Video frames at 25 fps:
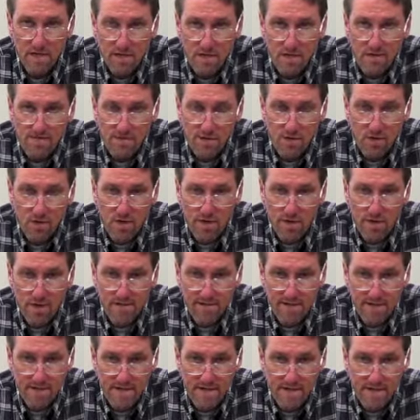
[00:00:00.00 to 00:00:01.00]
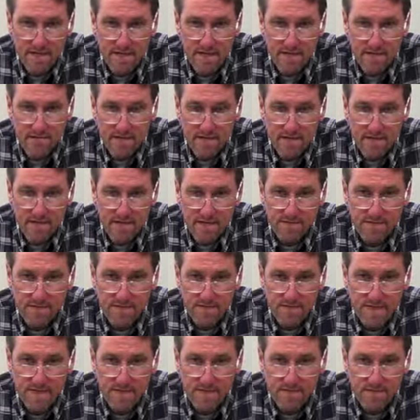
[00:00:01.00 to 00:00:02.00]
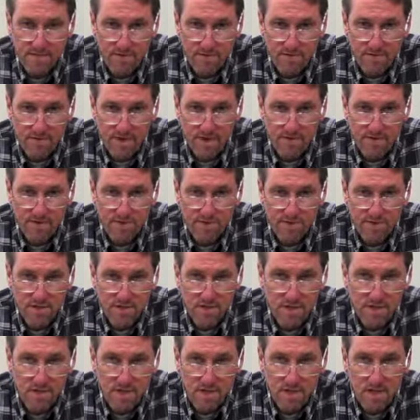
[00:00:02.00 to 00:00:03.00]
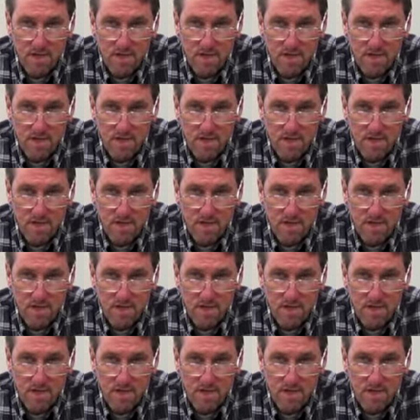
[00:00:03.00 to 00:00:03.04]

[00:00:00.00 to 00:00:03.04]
of knowing that they can get up and leave in case of an emergency.